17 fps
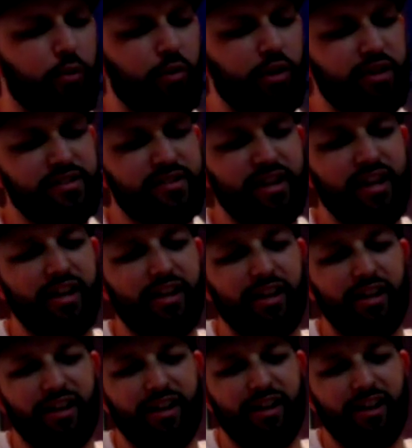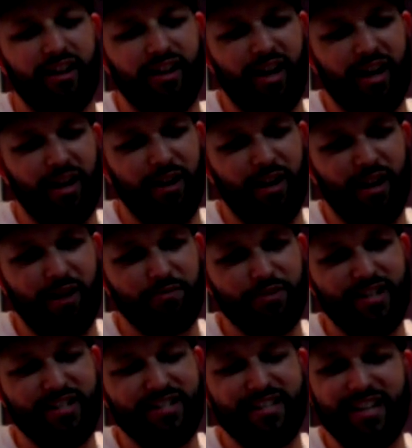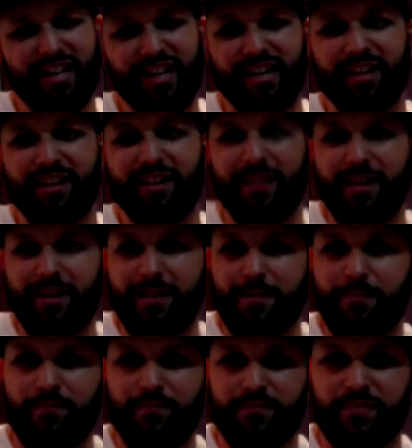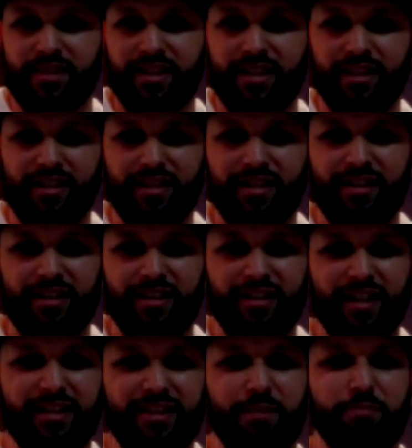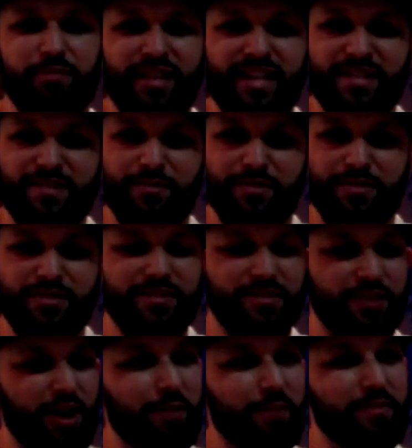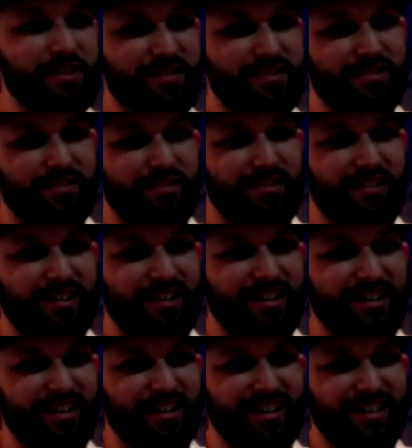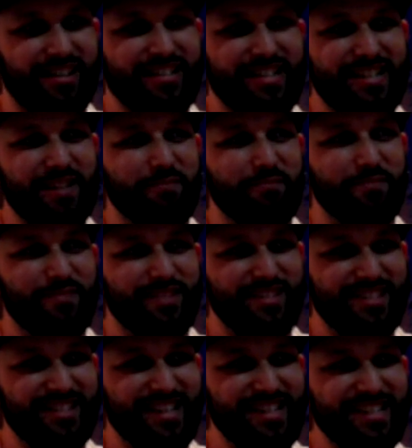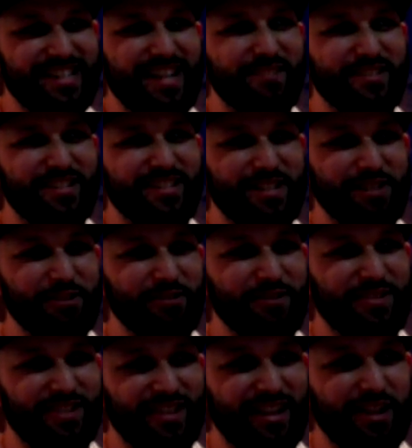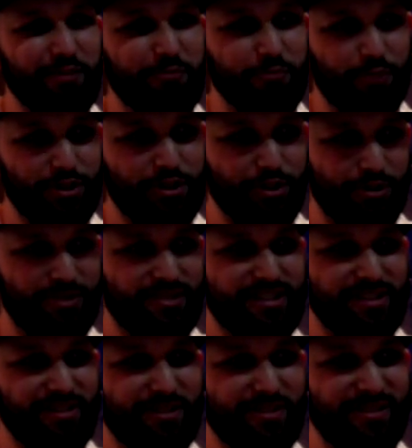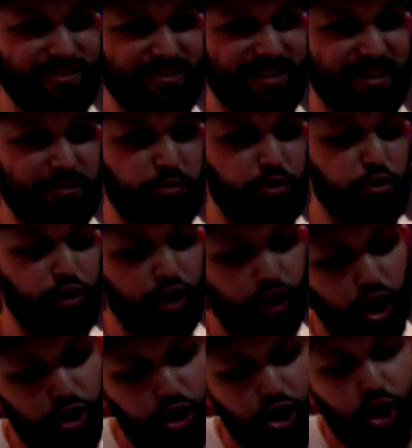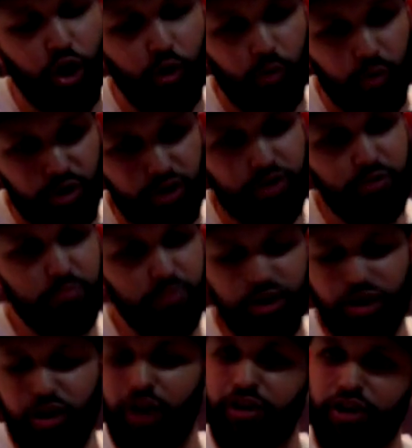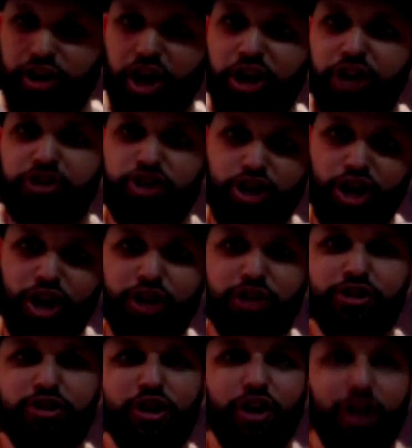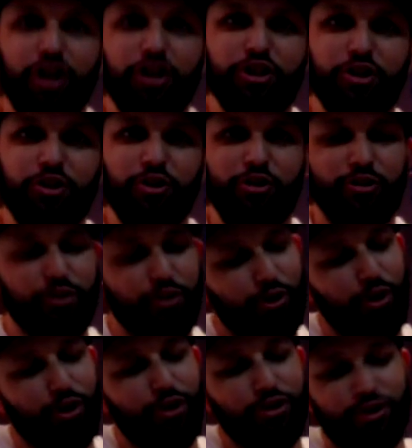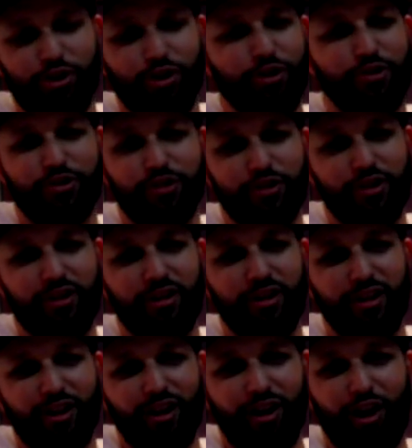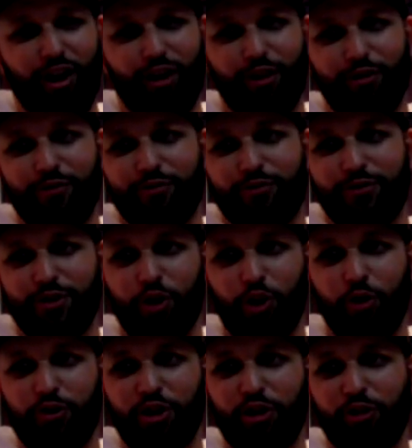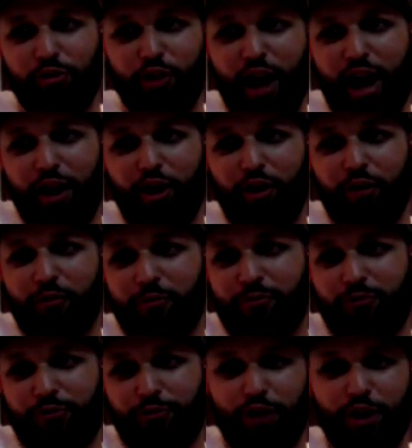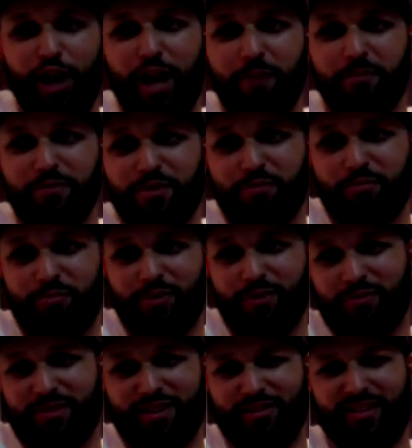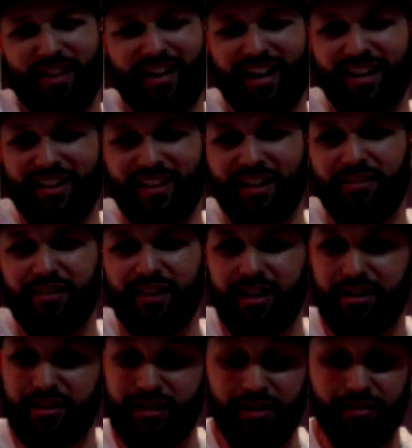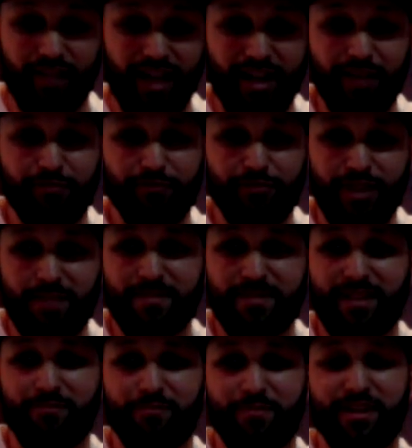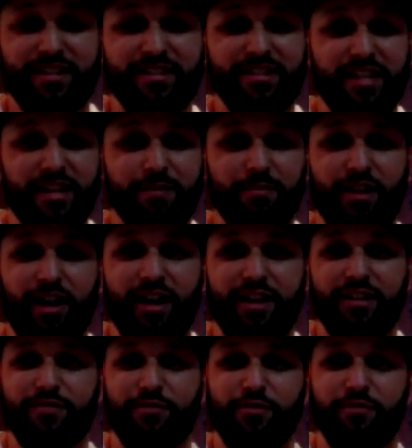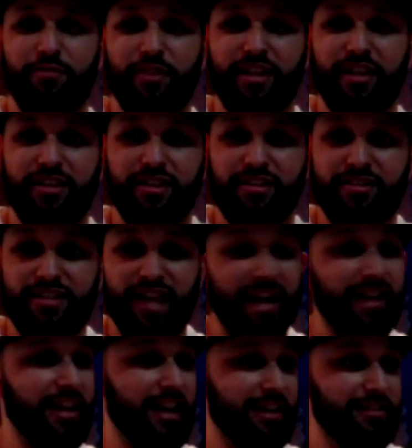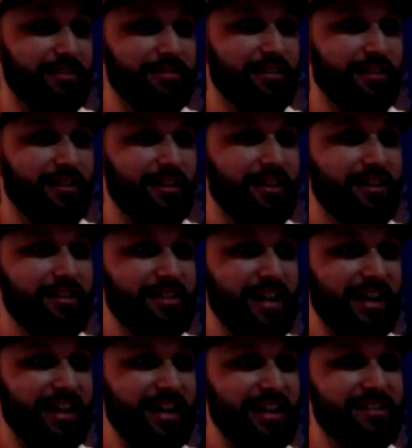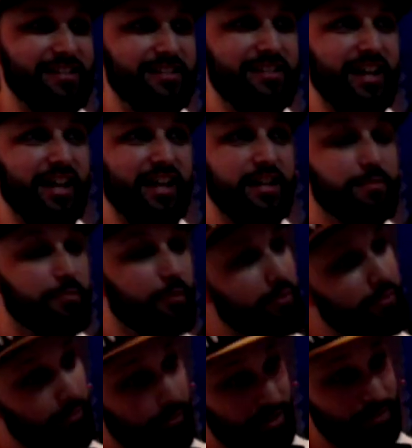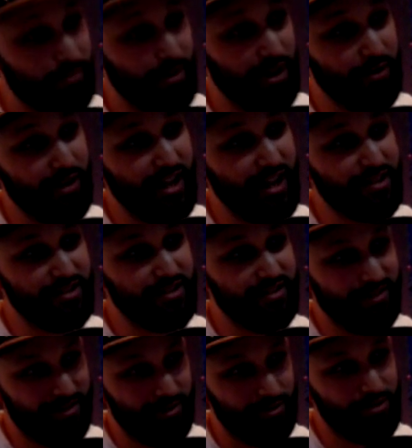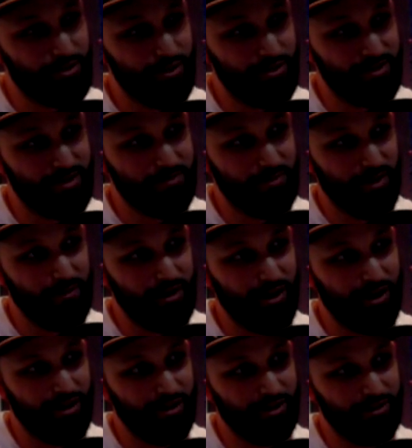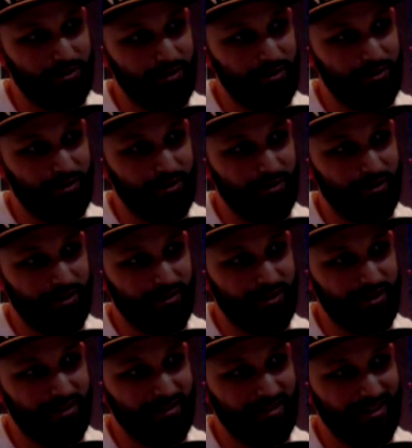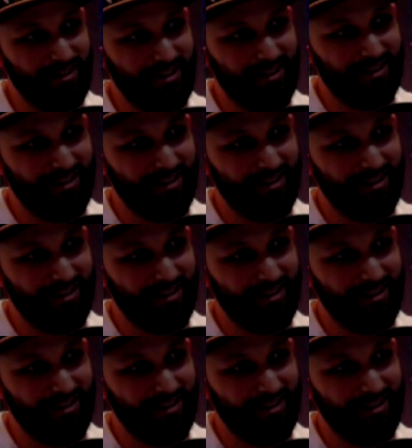Whereas, like, I'm trying to say, like, the Plants vs. Zombies team doesn't have to deal with, like, what you're dealing with. Like, where they're like, what do you mean I can't change to the third jersey of, the Atlanta Flames, that kind of thing. And, like, the Atlanta Flames haven't been a team, guys, for, like, decades and decades. Which, by the way, actually, those jerseys probably are included, though, aren't they?